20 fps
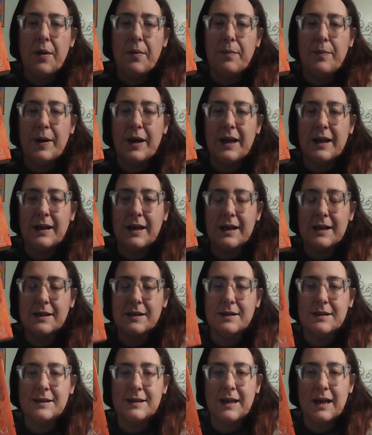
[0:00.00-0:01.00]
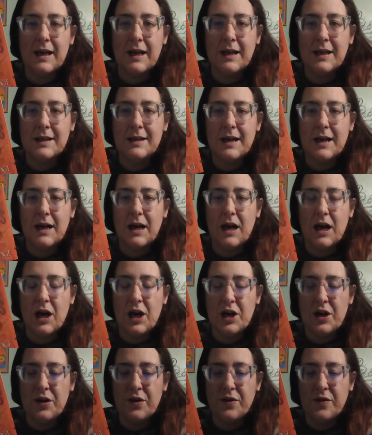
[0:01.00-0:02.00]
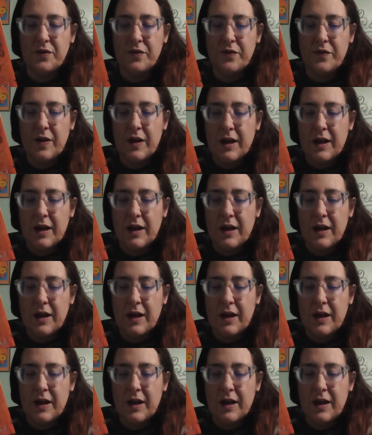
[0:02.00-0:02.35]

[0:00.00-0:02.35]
but instead of